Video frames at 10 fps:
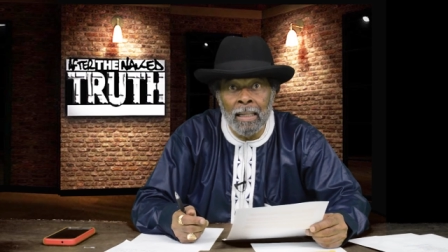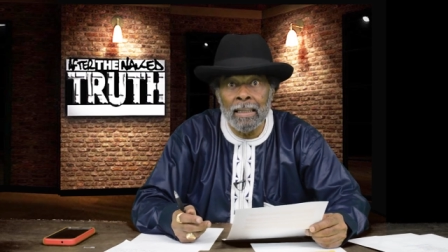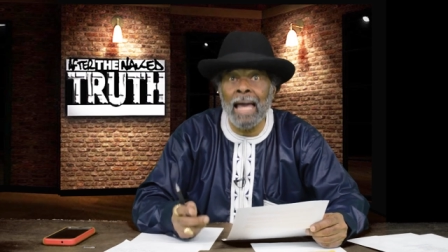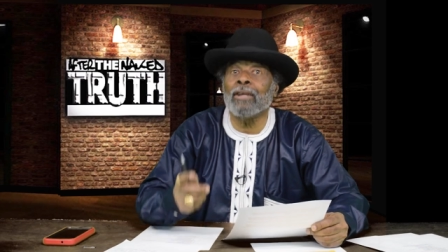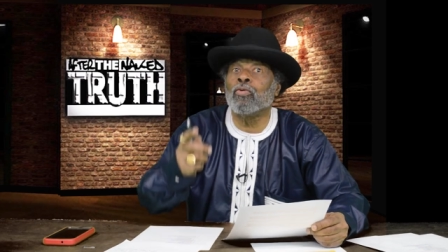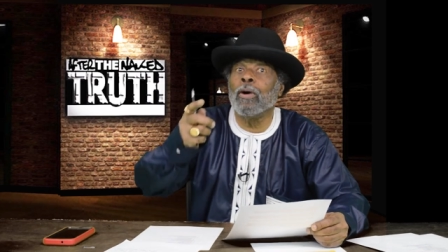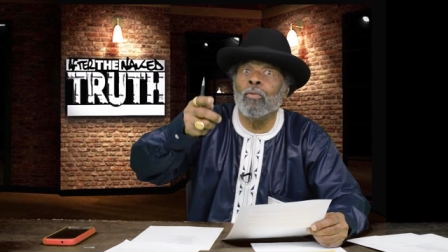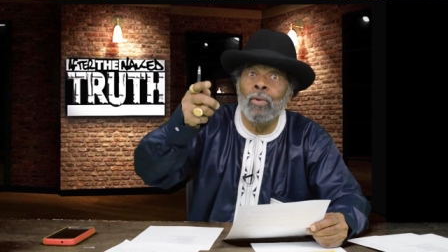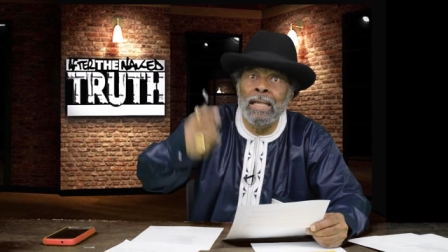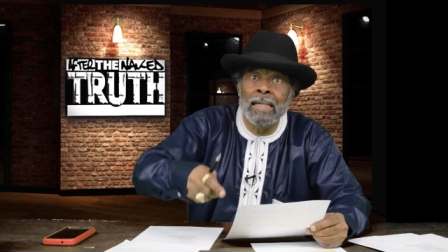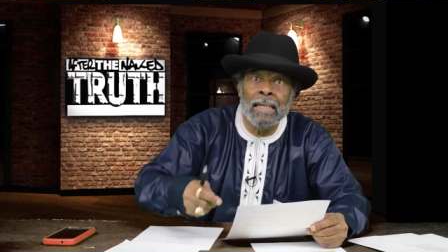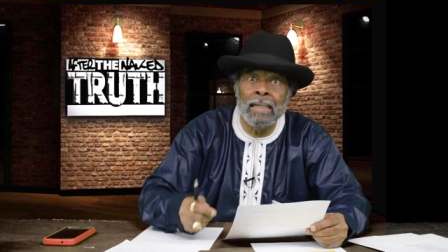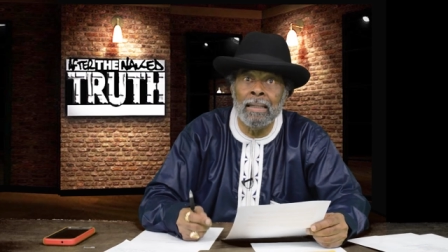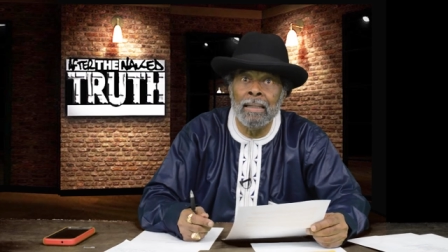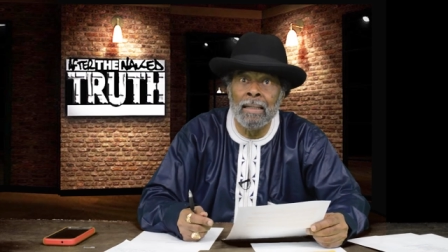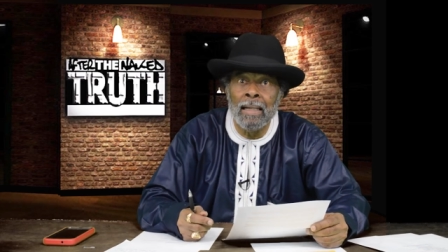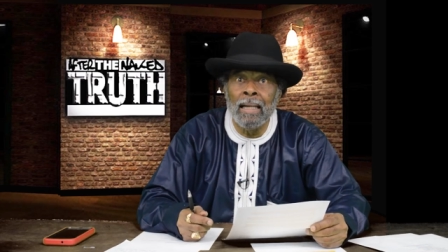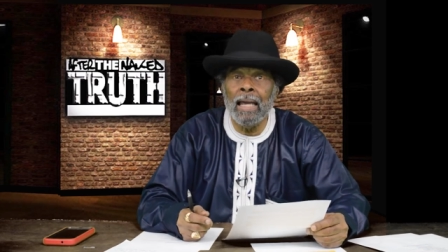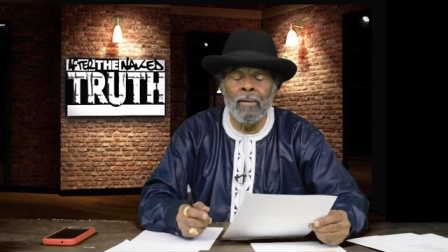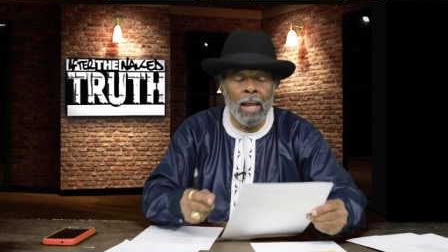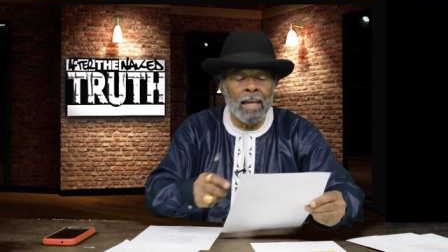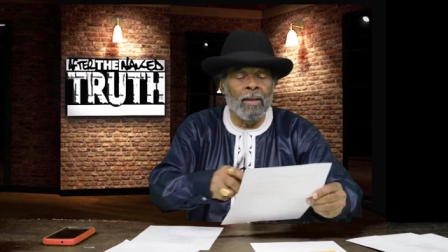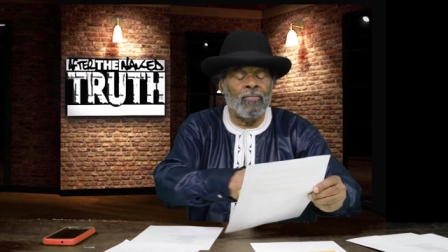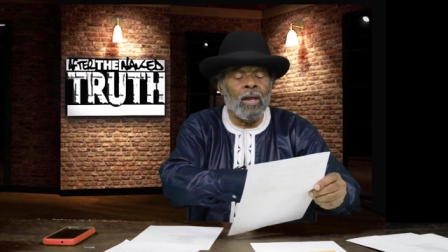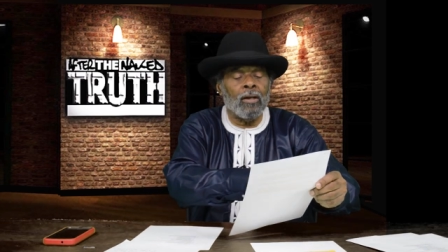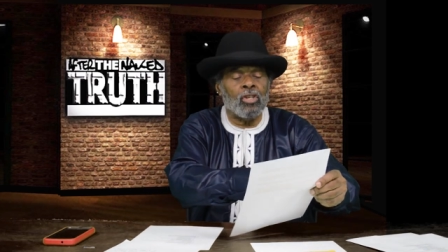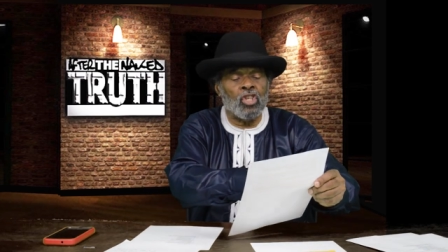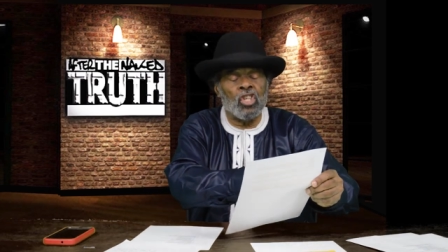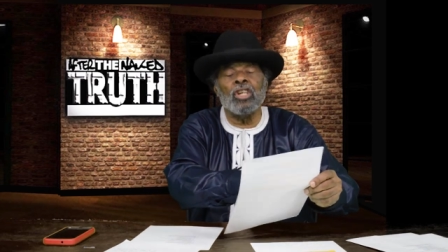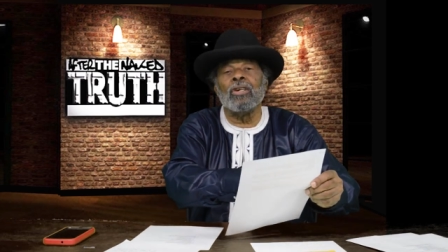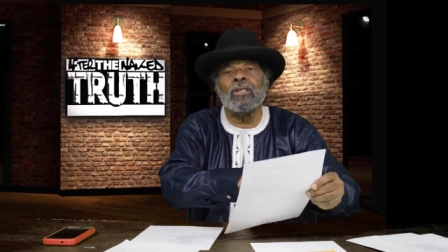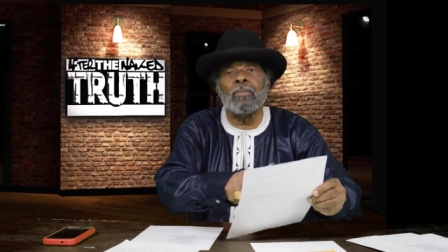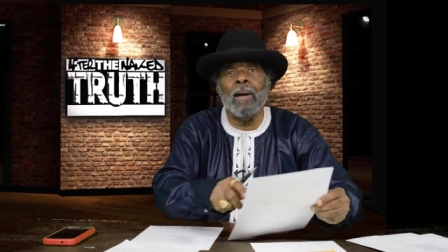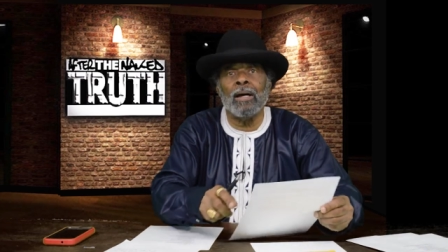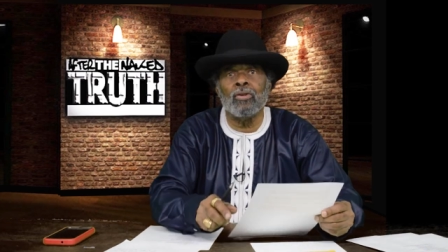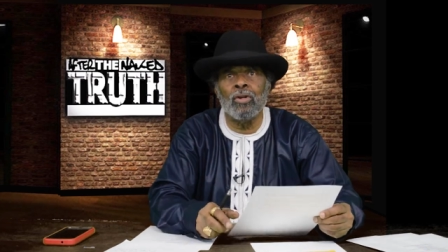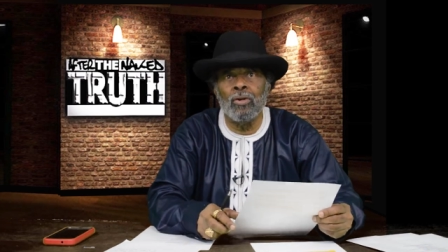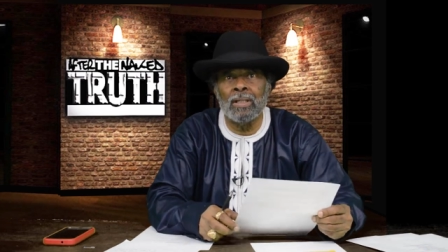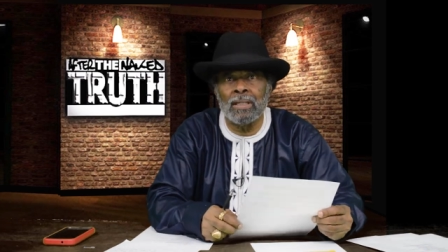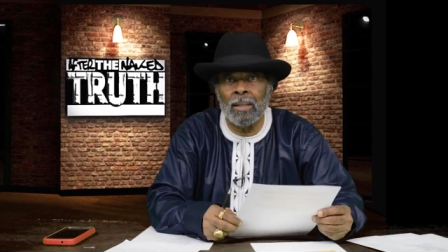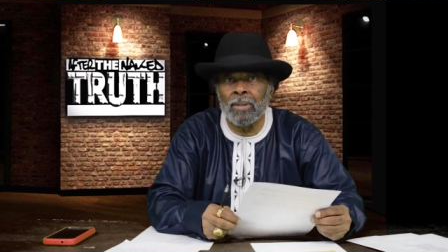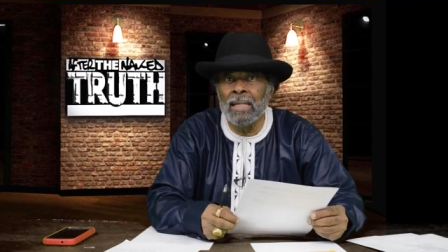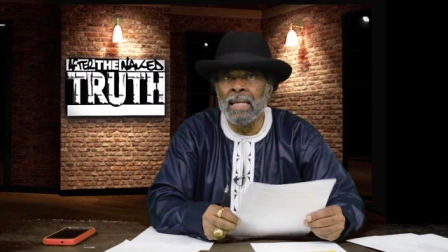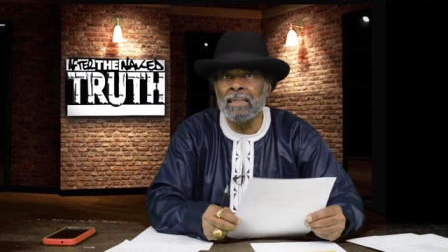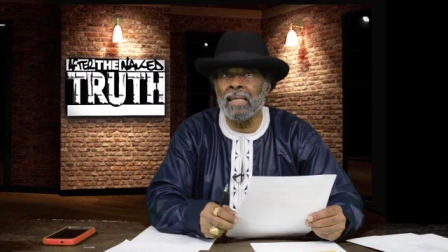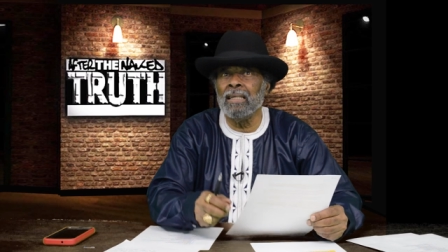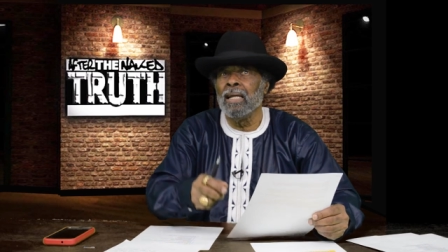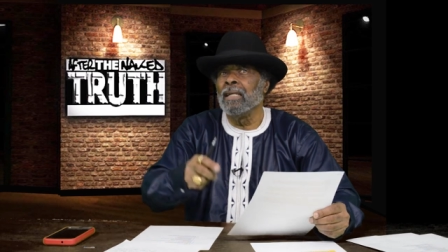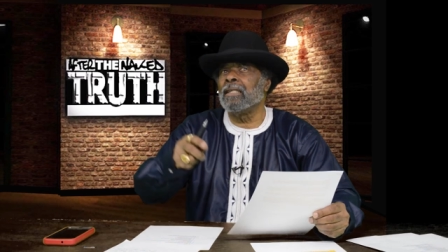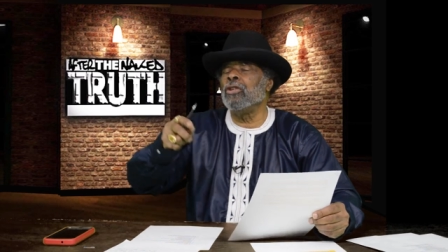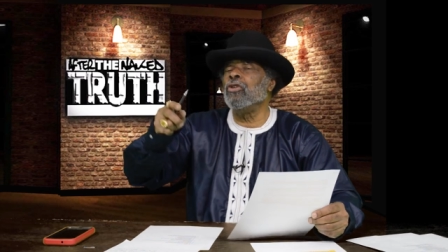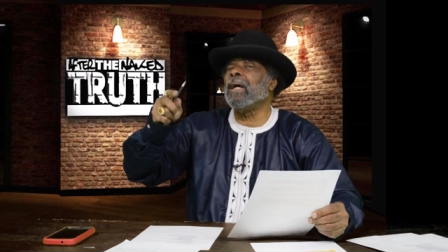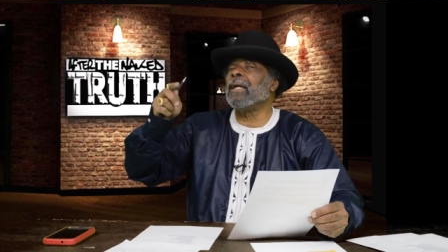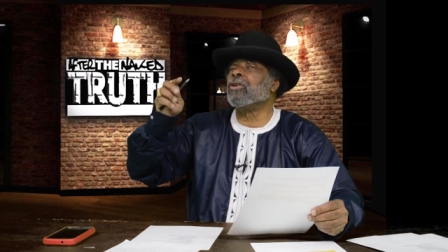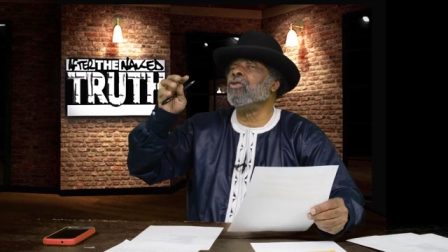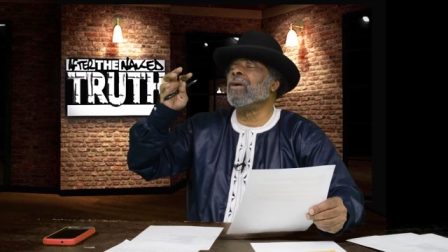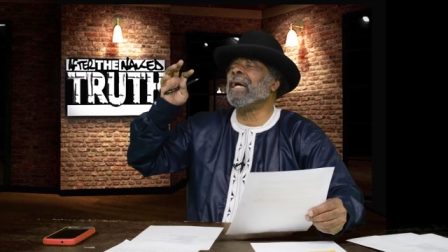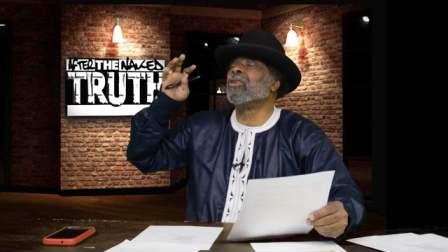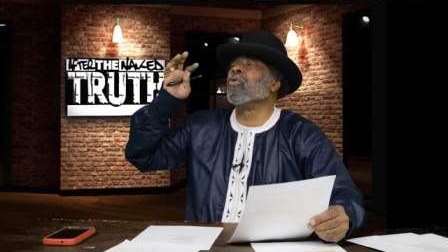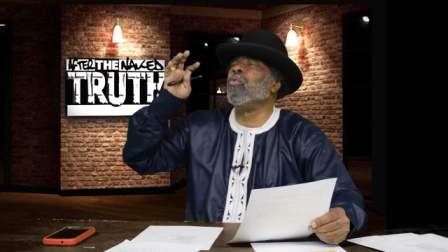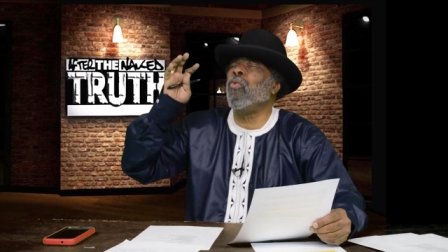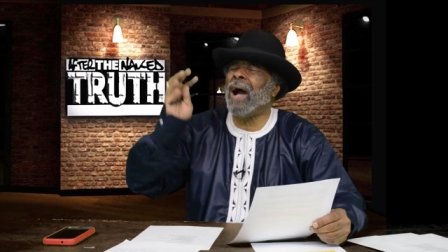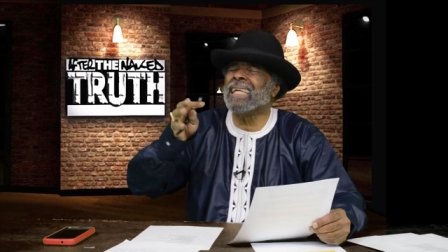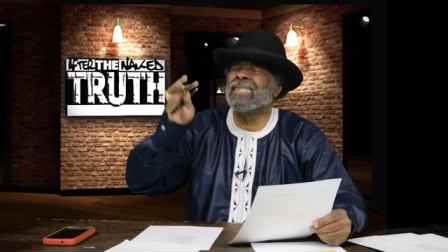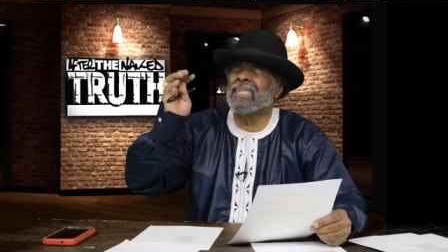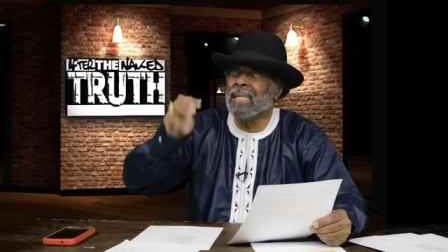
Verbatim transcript: That's what we need. And, and if they're serious about doing something, see, see, you got you got to watch the